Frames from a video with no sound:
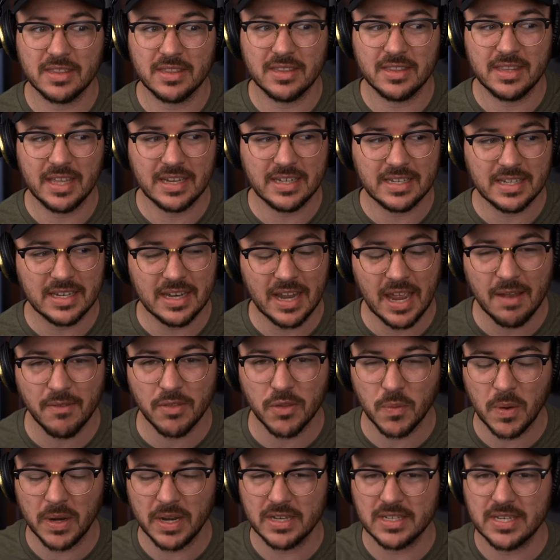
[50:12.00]
they didn't have the
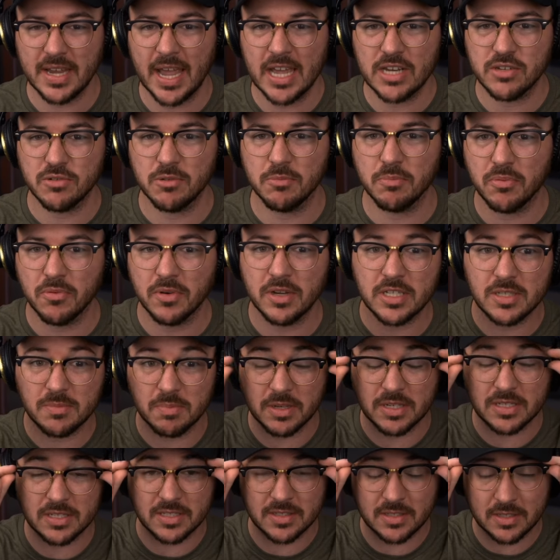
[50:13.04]
right attachment points
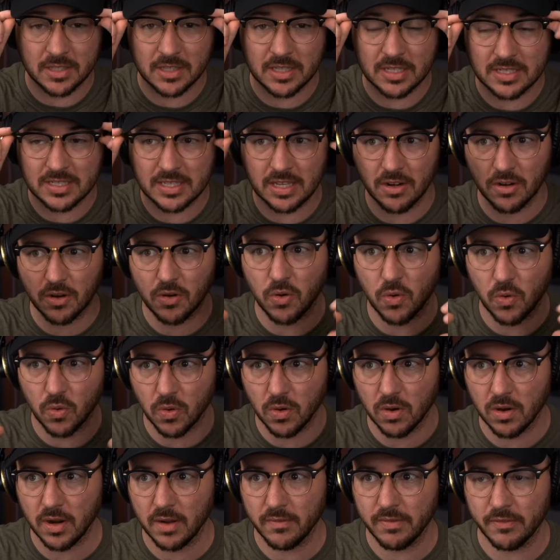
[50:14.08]
because the center
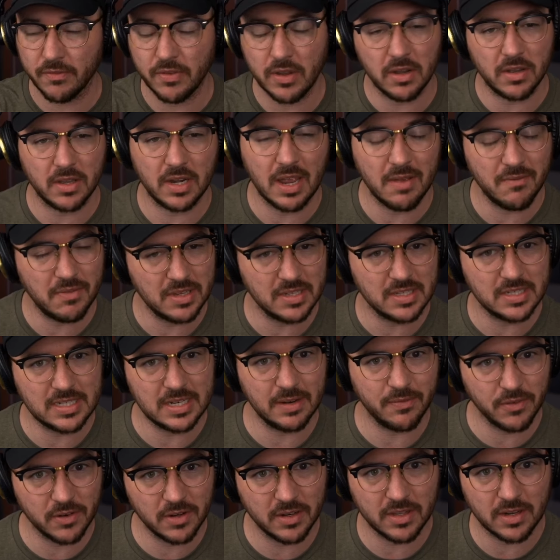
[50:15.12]
core of the Falcon Heavy is
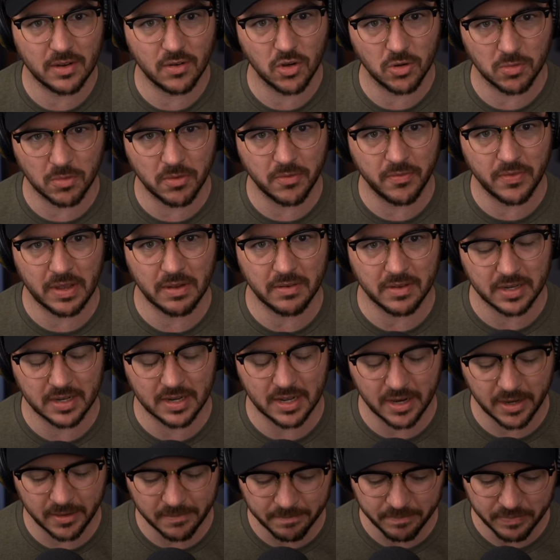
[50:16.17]
different than a normal Falcon
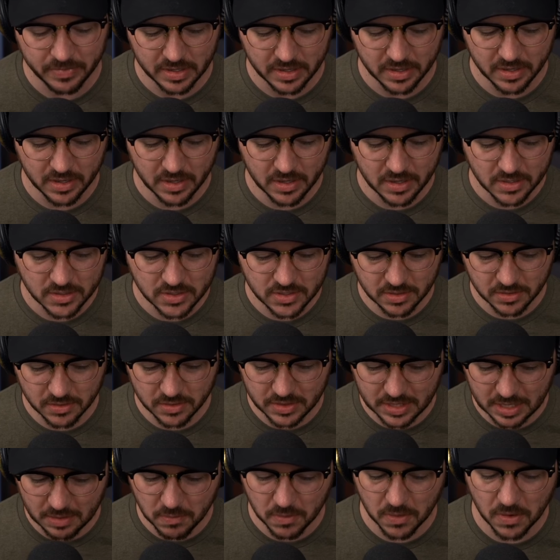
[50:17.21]
9. So
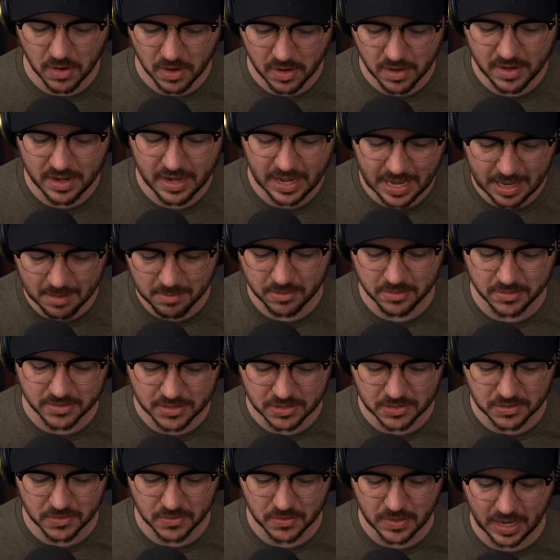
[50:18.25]
they were unable
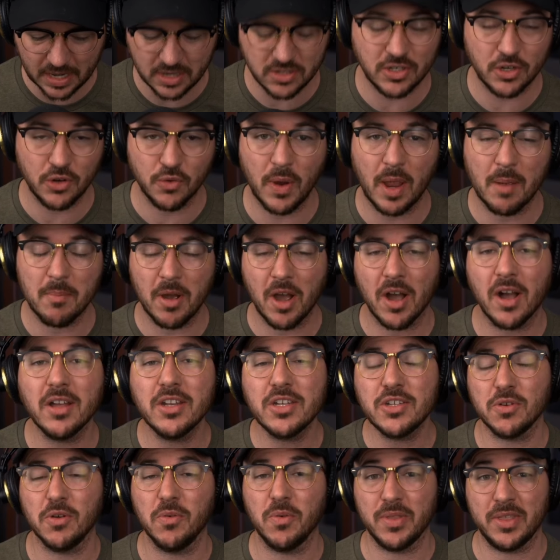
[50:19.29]
to actually grab
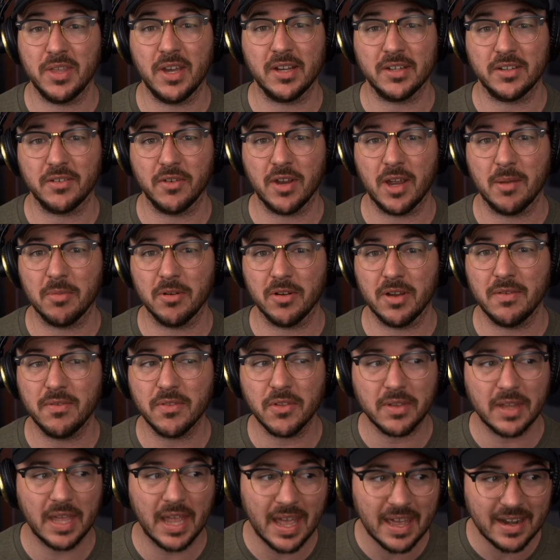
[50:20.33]
onto it with the octograbber. Even though
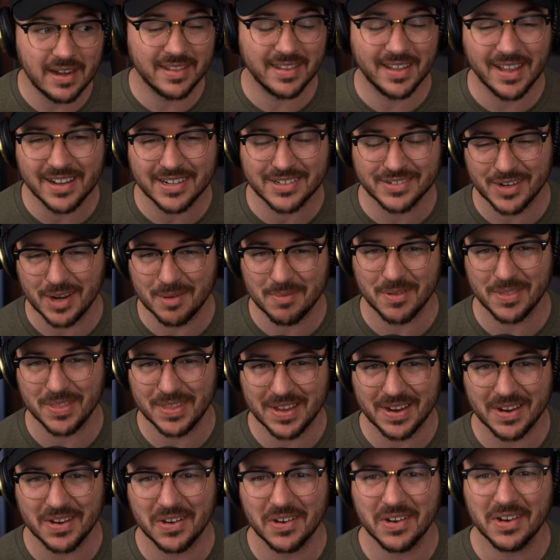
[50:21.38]
they had the octograbber
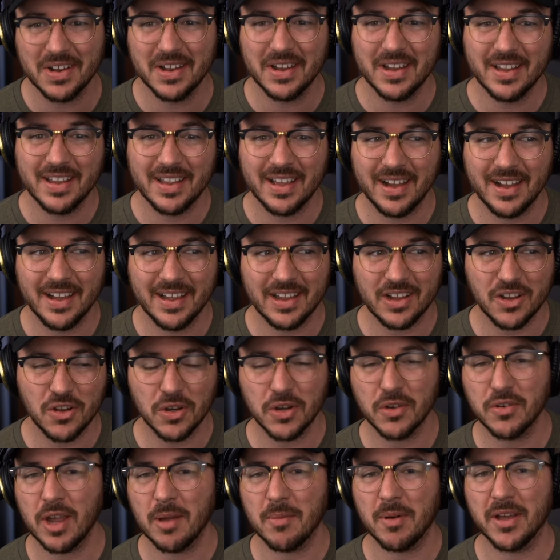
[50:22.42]
there, it
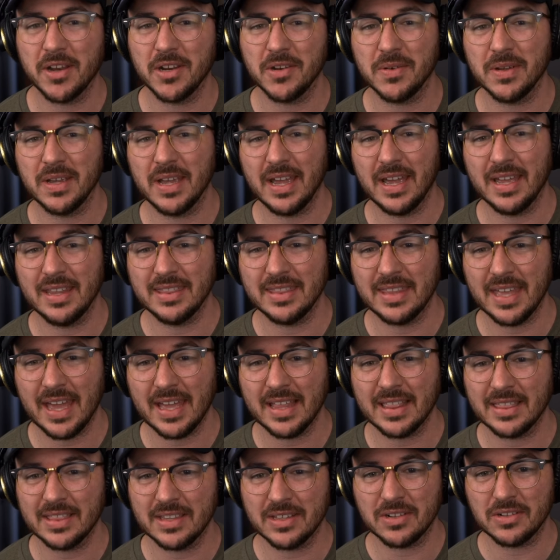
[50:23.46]
couldn't grab onto it. And
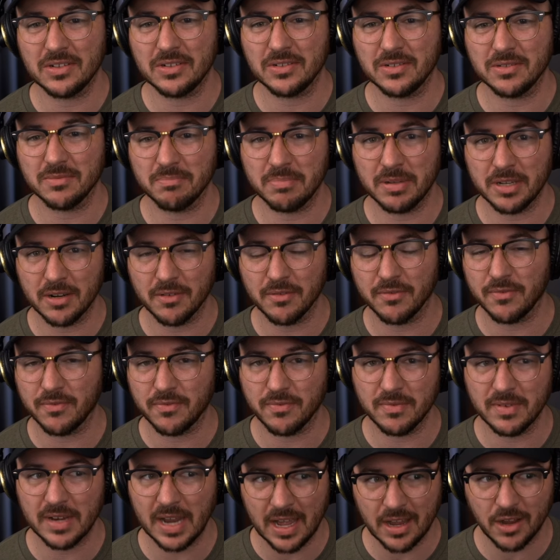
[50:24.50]
that little bit of
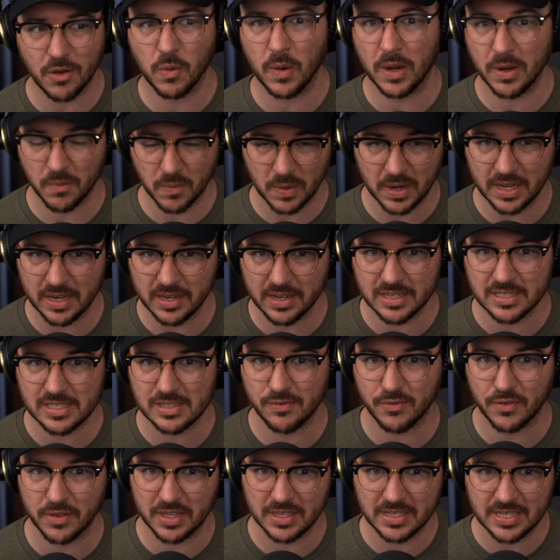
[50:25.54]
not quite readiness
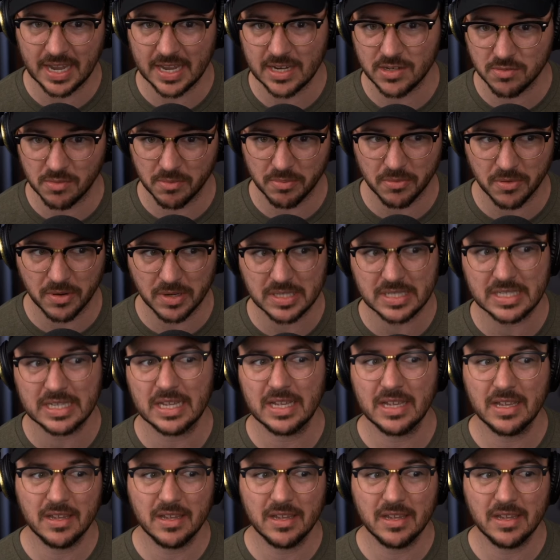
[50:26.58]
for the attachment points